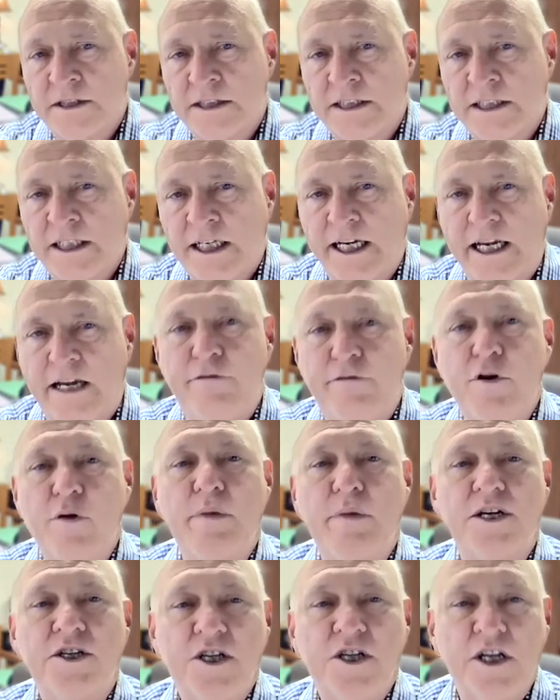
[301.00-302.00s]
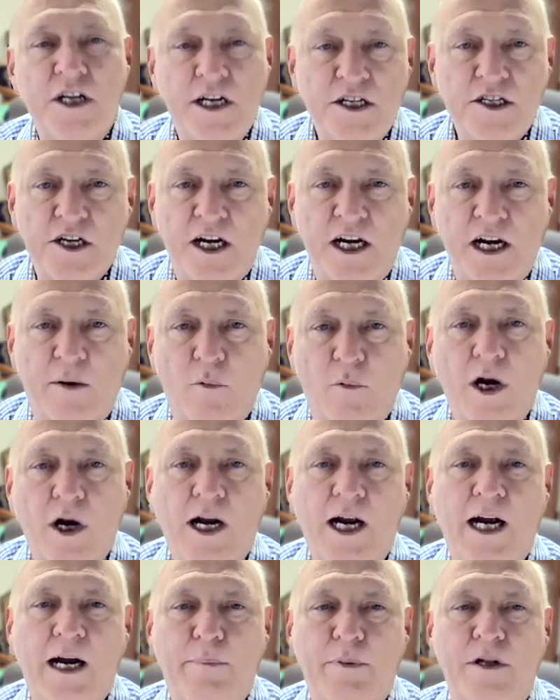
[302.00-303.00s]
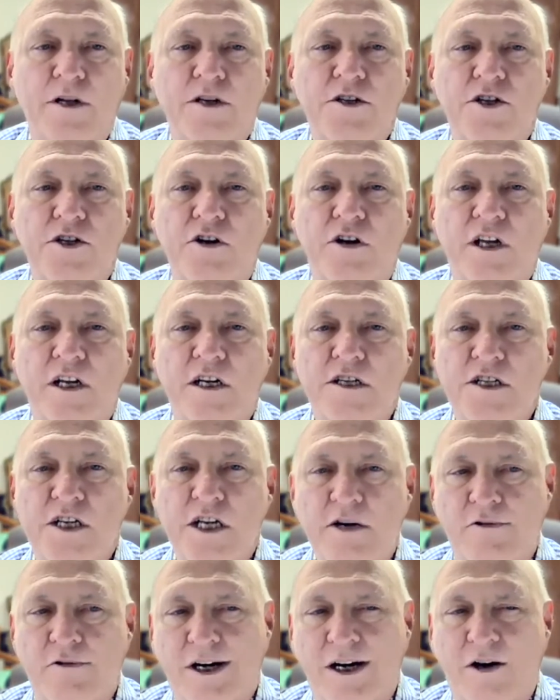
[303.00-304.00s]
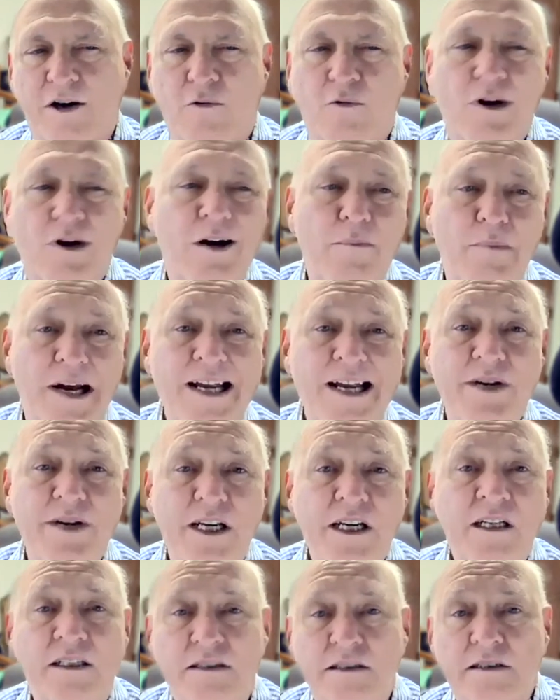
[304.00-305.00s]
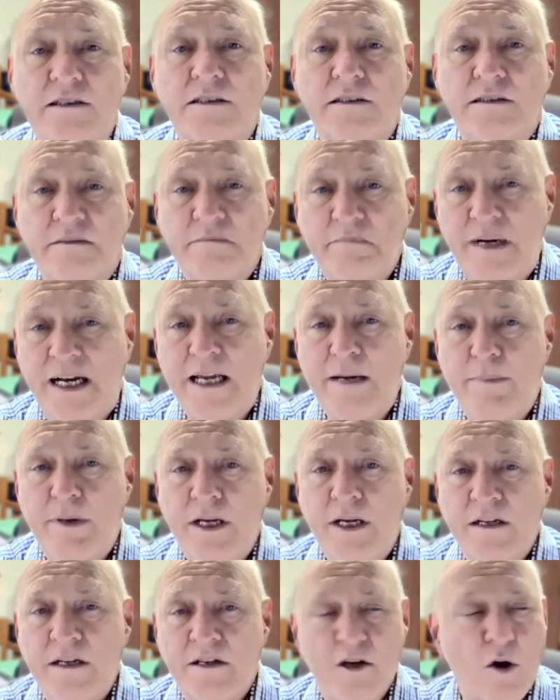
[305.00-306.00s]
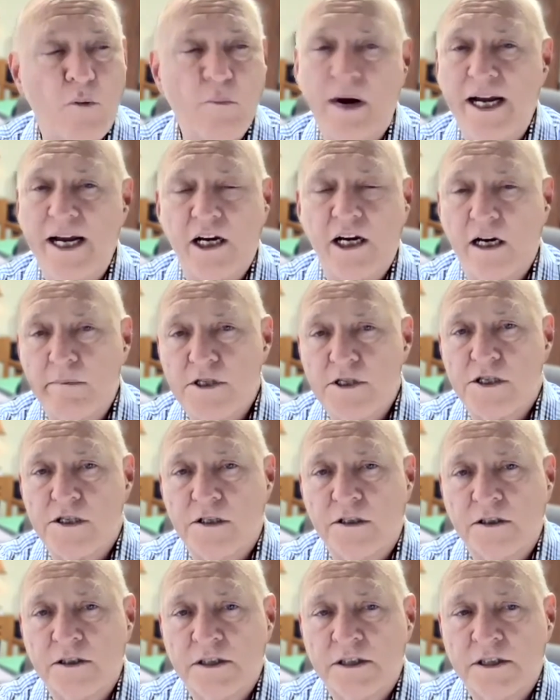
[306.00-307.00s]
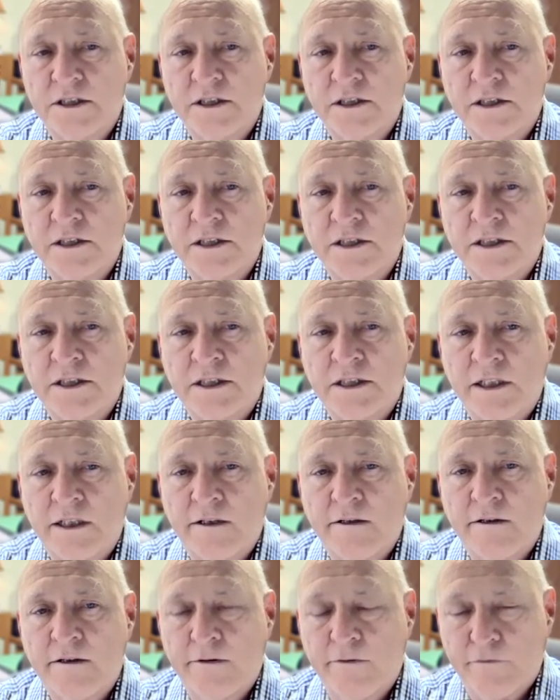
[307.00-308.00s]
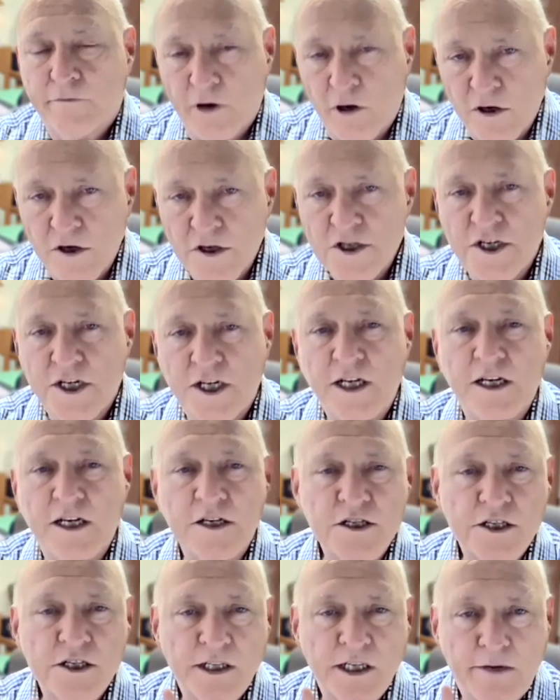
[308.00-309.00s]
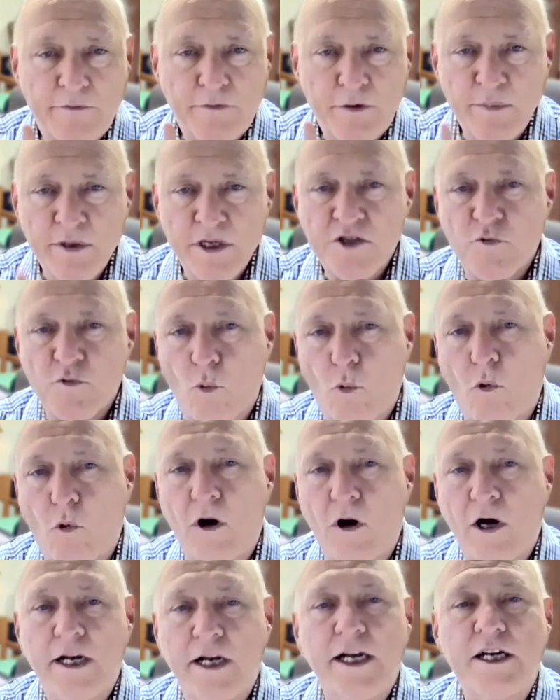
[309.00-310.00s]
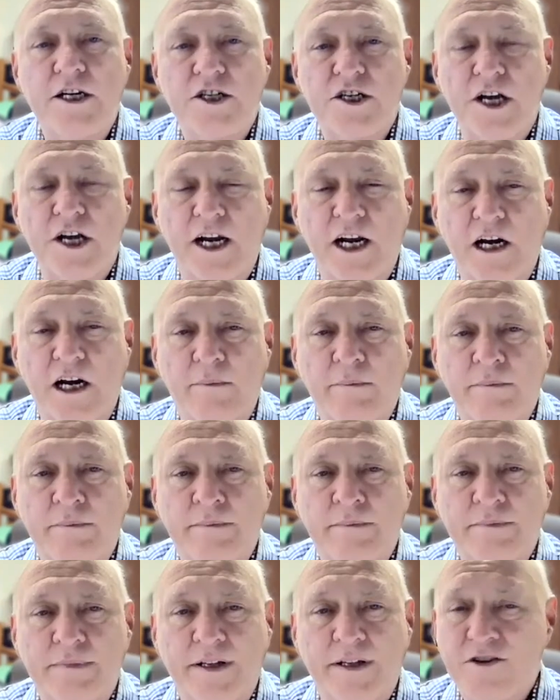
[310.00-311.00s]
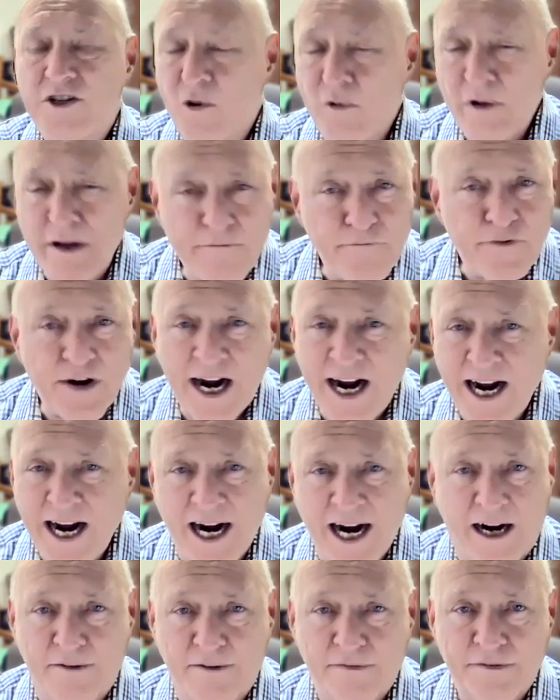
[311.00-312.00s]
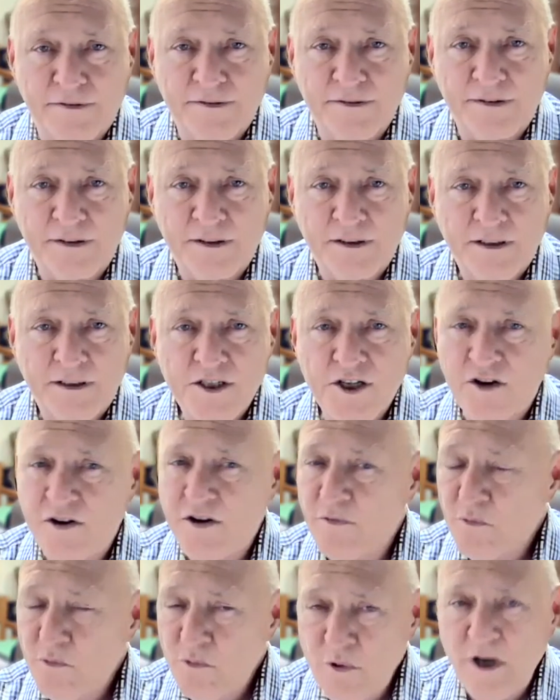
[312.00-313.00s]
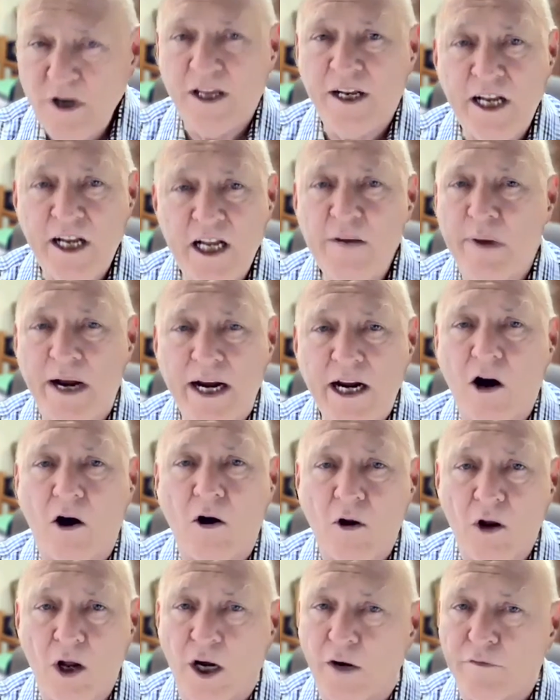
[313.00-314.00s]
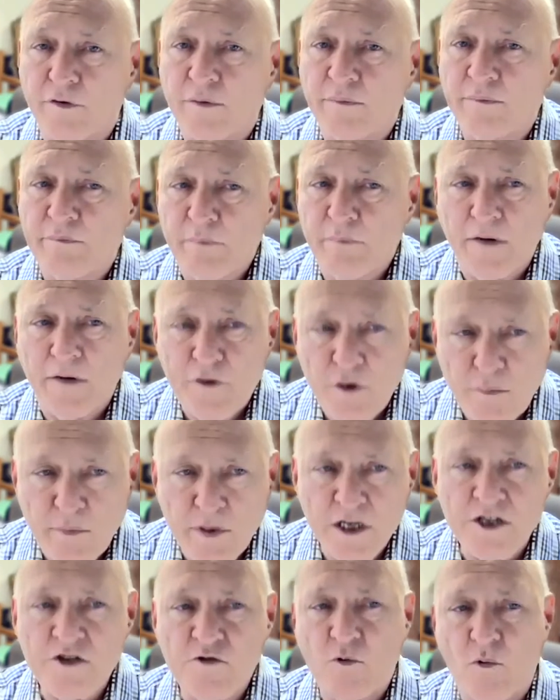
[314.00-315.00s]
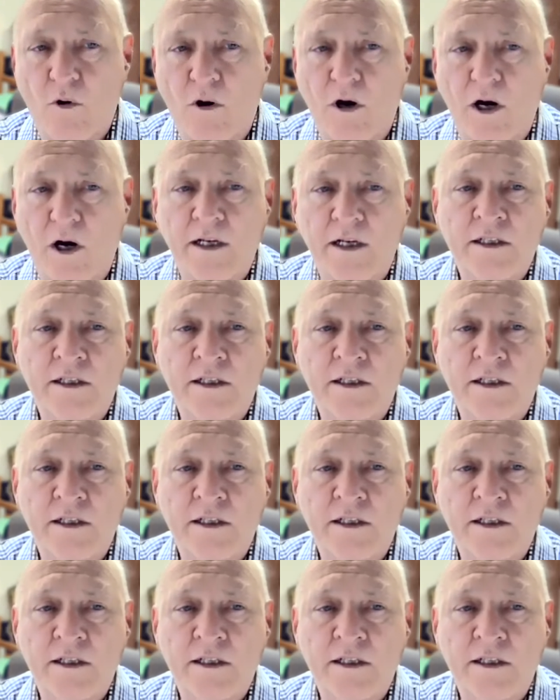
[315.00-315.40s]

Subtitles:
If you miss an exam, what happens? Do you get a 0? Well, maybe. No makeups. First is if you miss 1 exam, and there's only 5, so you really need to make all of them. But if you miss 1,